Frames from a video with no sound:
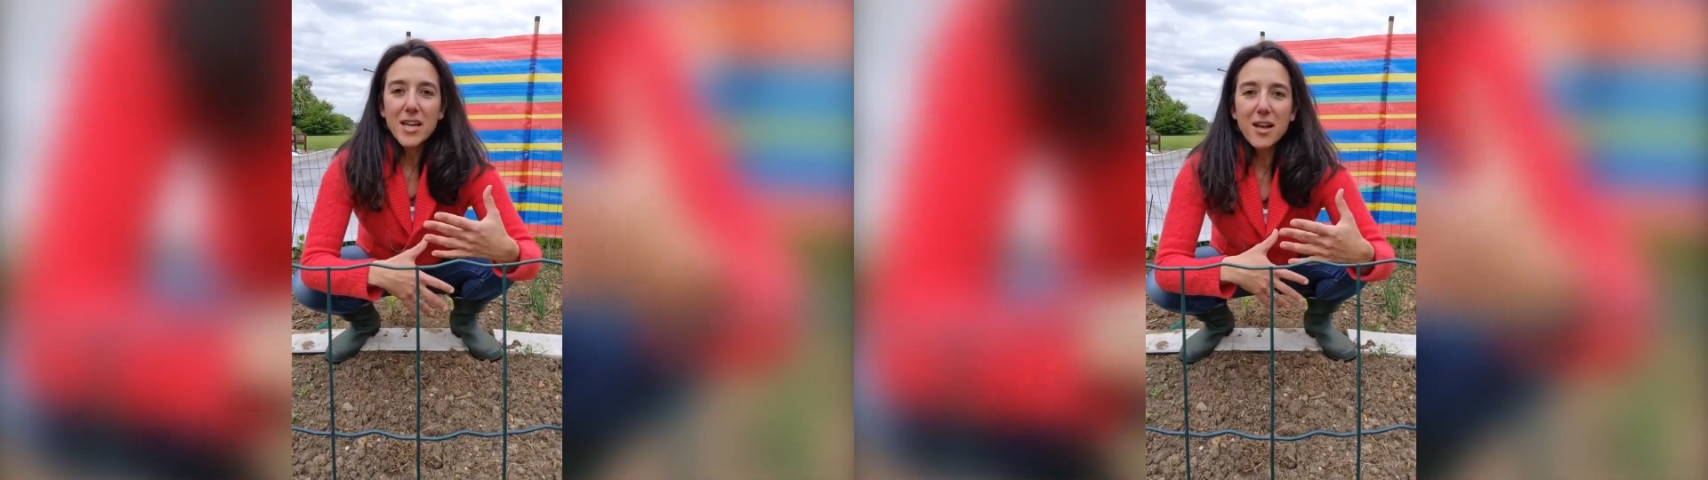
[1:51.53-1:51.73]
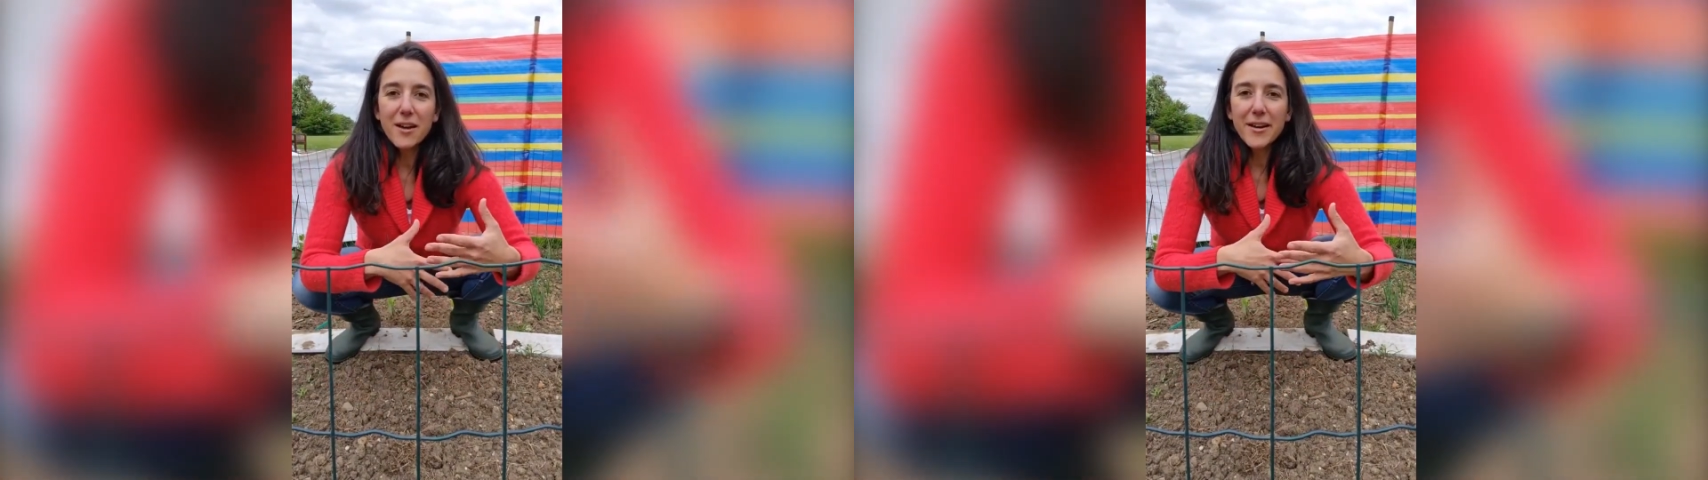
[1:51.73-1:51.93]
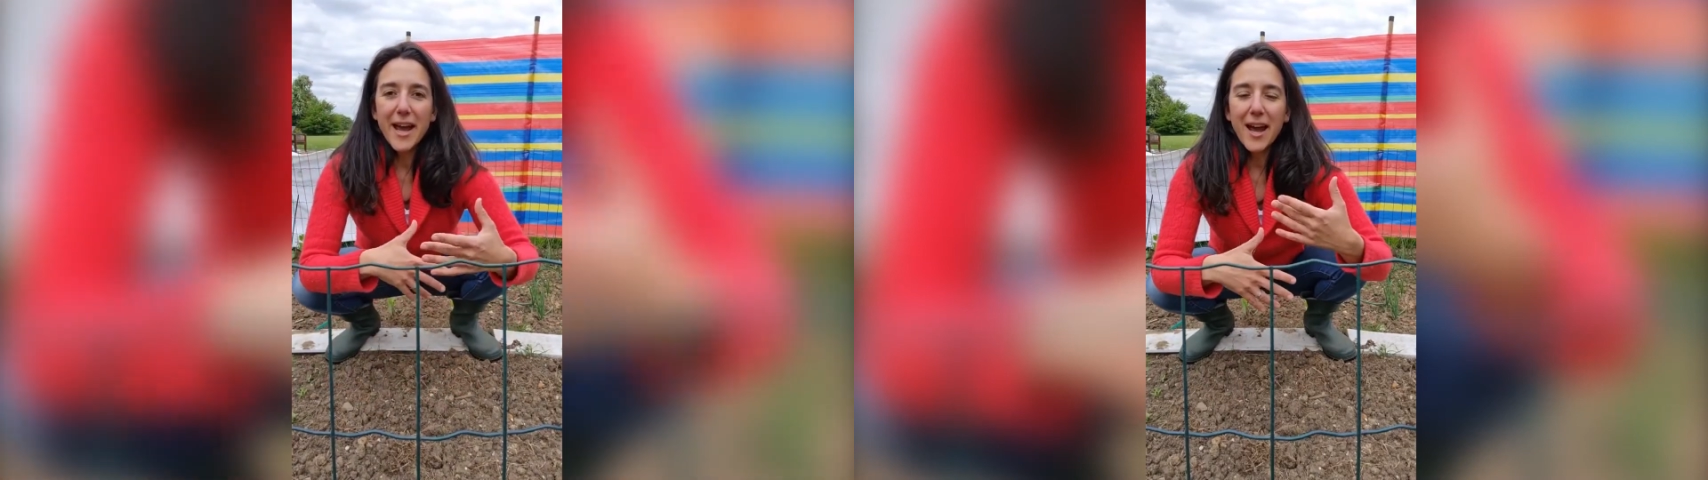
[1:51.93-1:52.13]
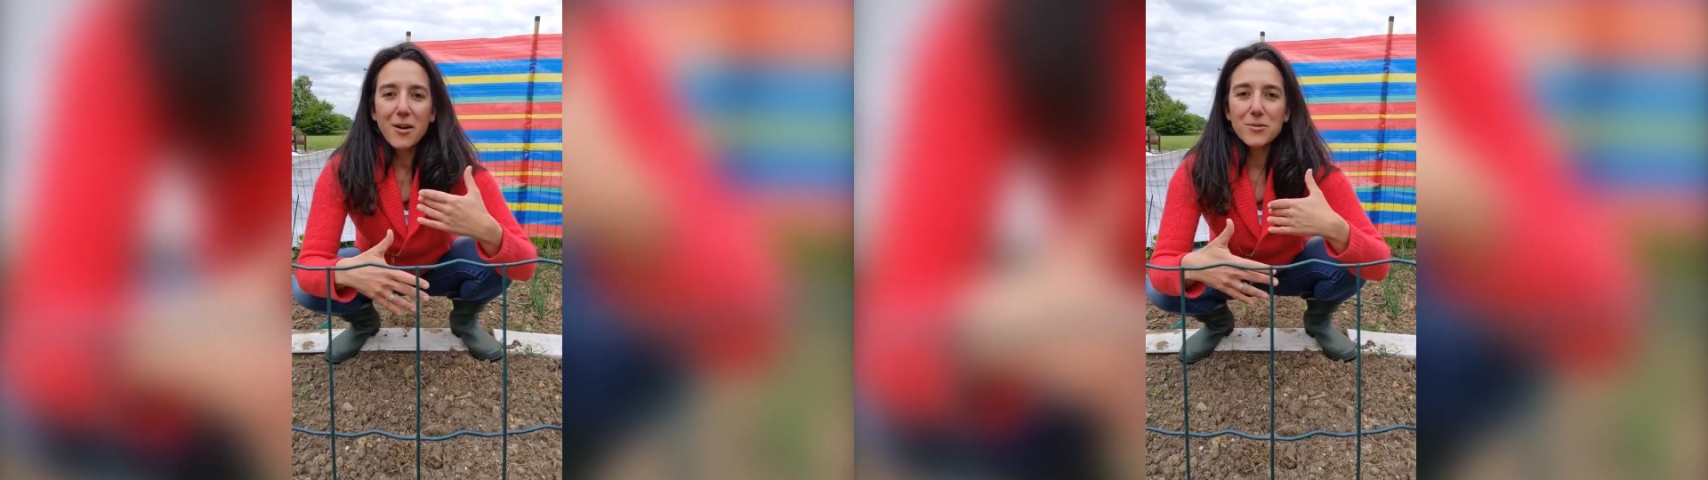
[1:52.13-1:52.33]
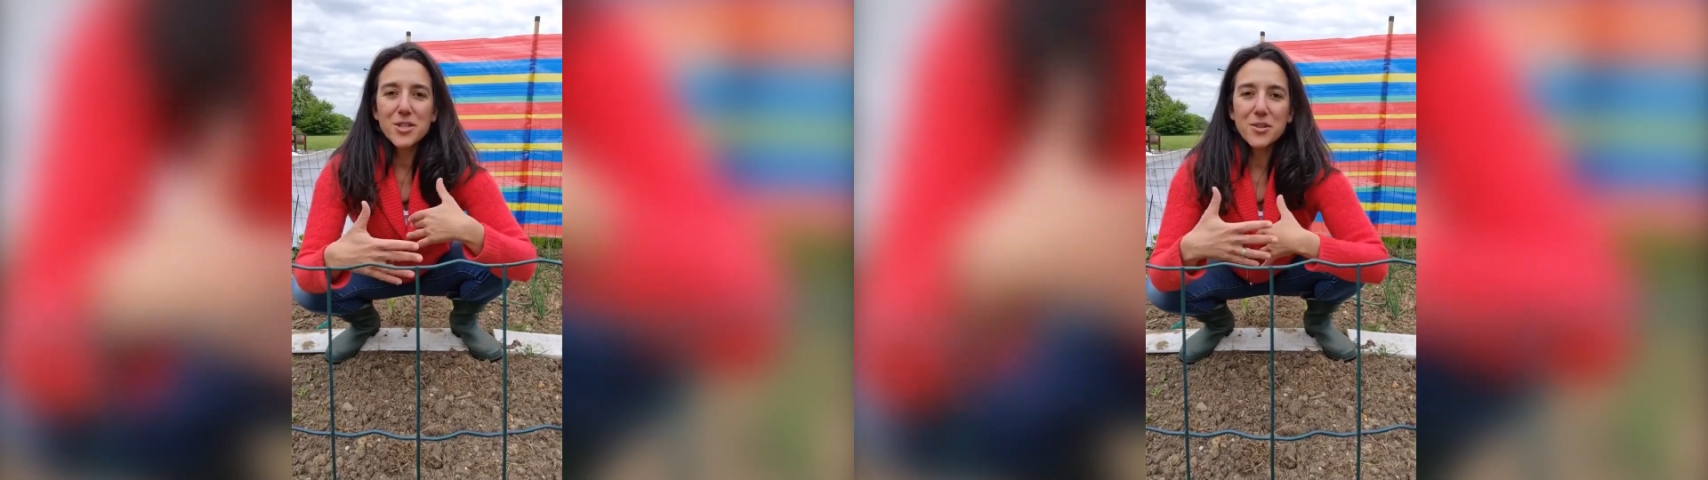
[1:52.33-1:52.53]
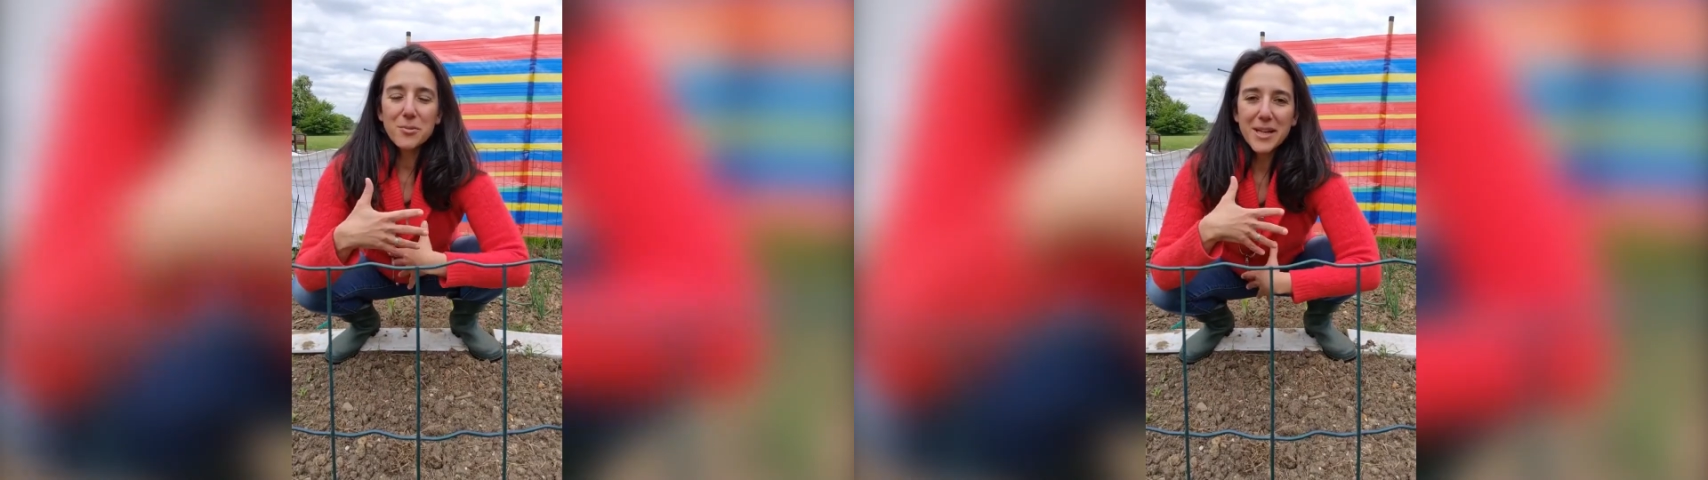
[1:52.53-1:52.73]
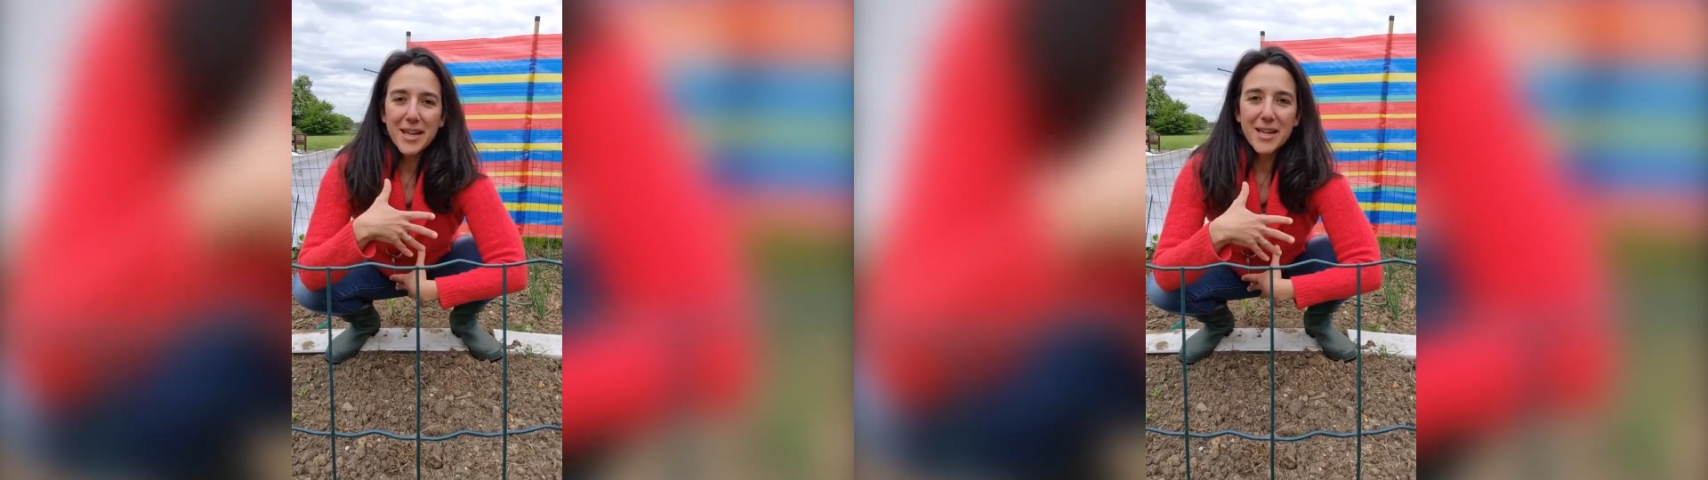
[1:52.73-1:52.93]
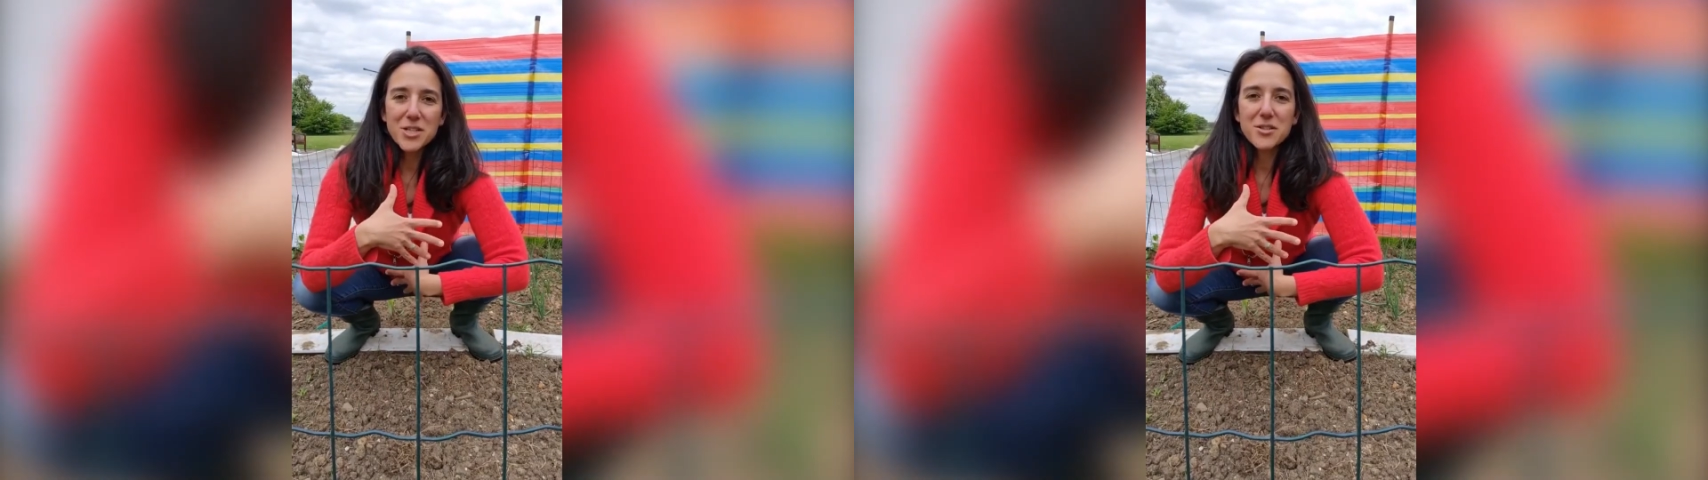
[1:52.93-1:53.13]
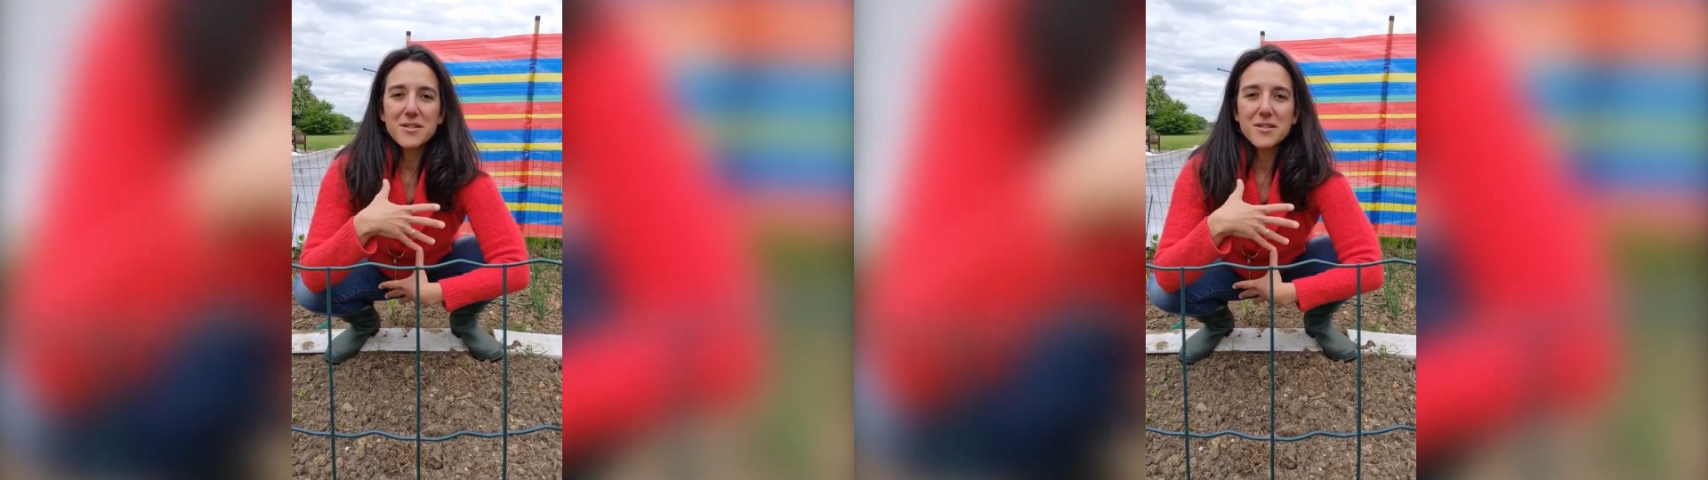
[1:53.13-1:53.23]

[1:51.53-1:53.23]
learn how to engage